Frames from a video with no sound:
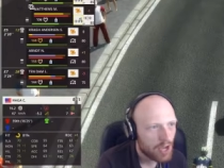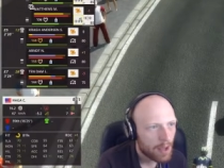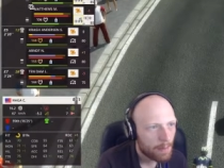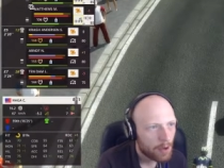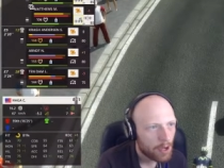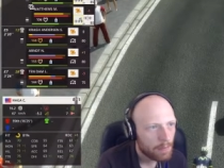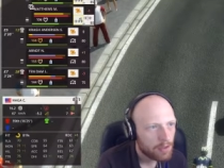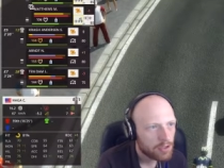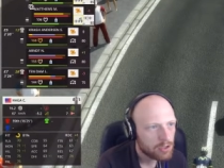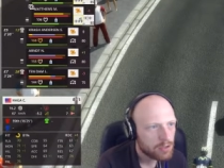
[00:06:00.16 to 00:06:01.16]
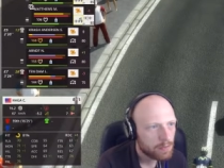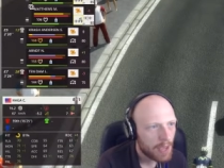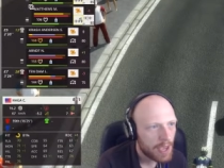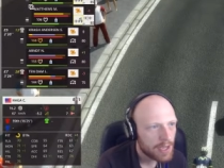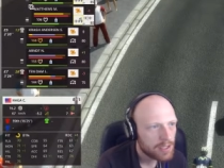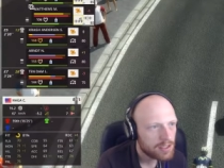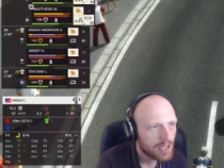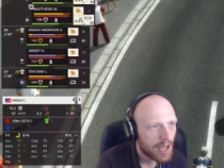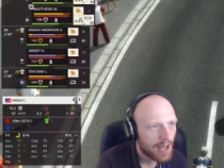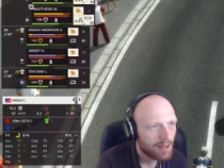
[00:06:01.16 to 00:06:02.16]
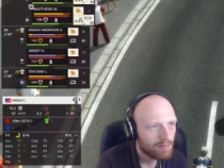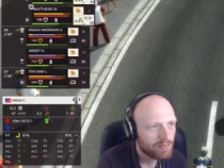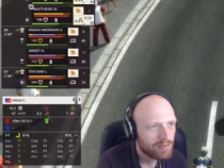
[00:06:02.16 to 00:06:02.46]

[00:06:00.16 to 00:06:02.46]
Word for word: ramp up the pace at